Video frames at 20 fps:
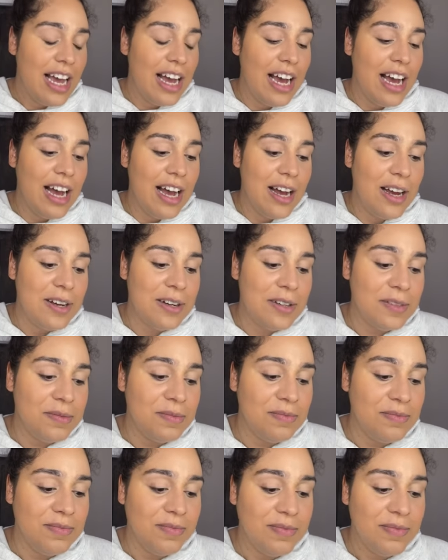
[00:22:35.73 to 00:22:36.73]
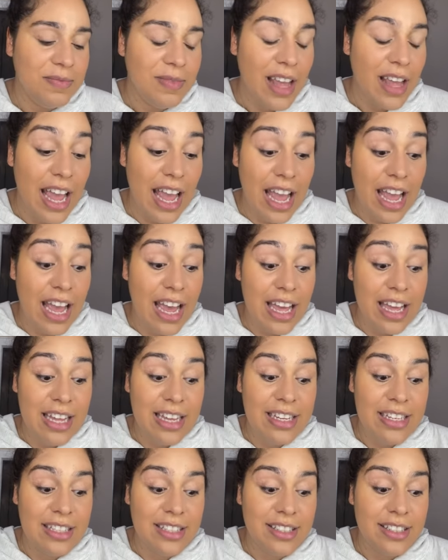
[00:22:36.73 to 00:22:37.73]
Um,
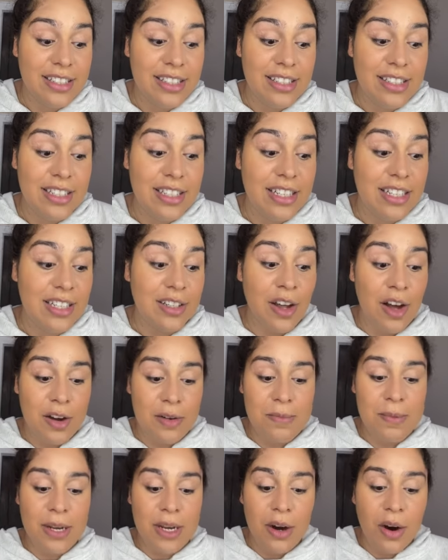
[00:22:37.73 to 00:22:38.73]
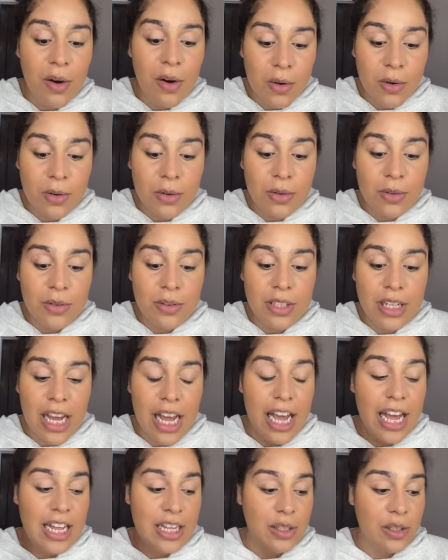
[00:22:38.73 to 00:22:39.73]
and long behold,
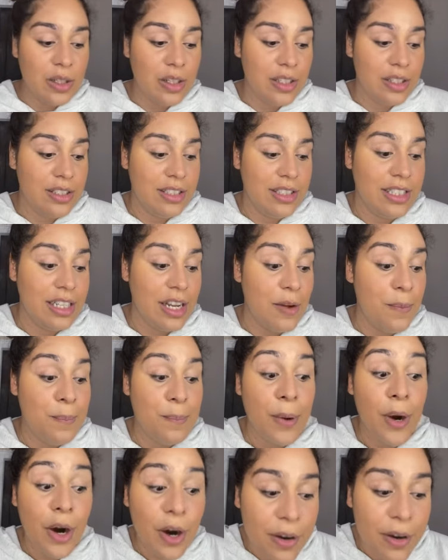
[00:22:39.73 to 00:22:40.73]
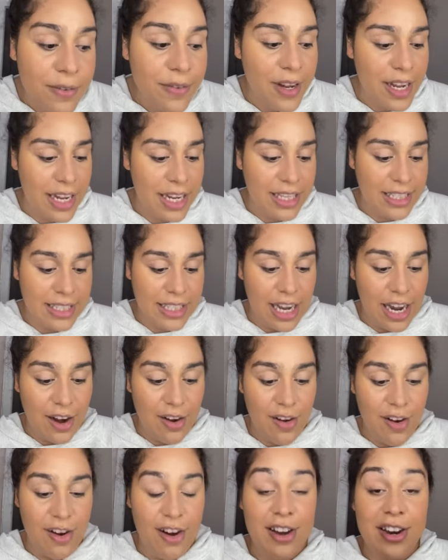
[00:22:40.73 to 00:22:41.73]
it looked perfect
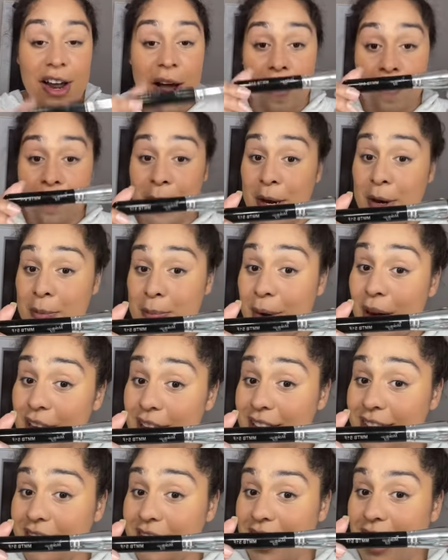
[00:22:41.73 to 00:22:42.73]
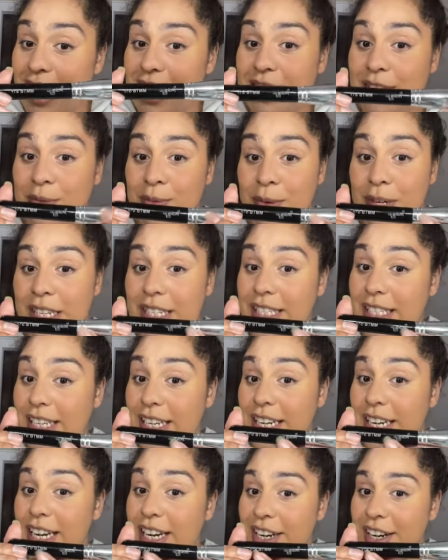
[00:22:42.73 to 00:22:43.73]
on a bigger brush as we
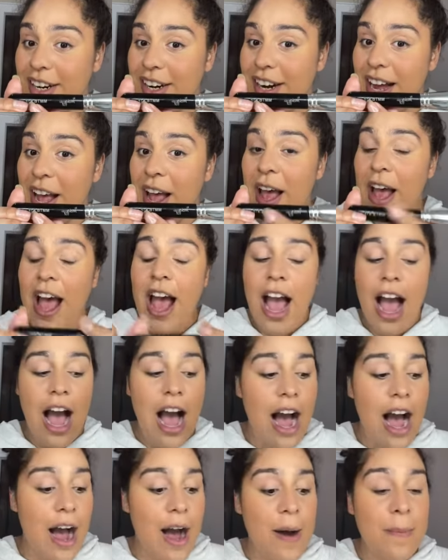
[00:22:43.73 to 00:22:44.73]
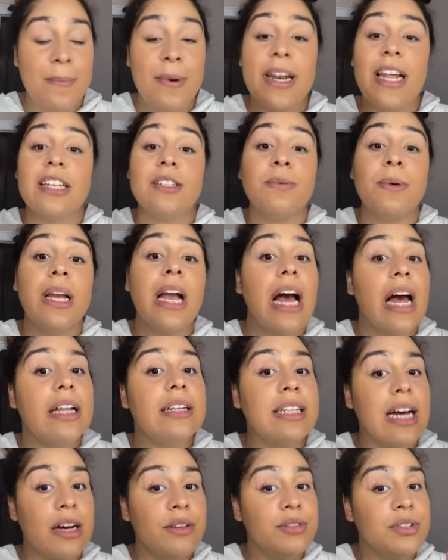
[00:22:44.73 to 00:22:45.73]
see here. Um, but as we
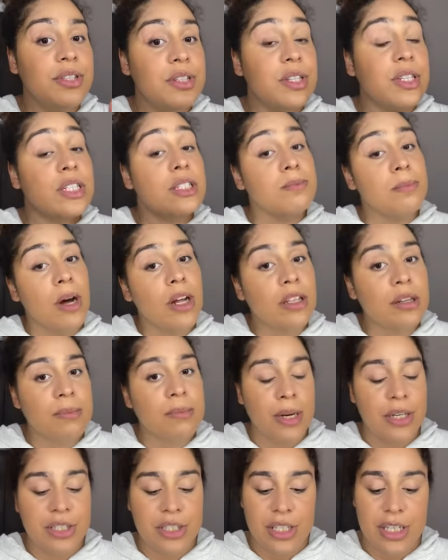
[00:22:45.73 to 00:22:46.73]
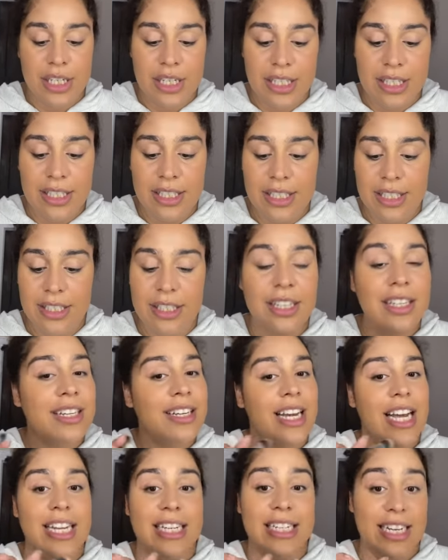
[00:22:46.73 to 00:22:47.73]
got down to the smaller brushes,
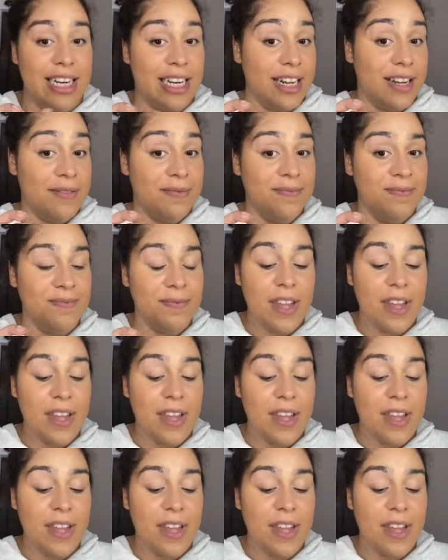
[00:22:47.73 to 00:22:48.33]
it didn't.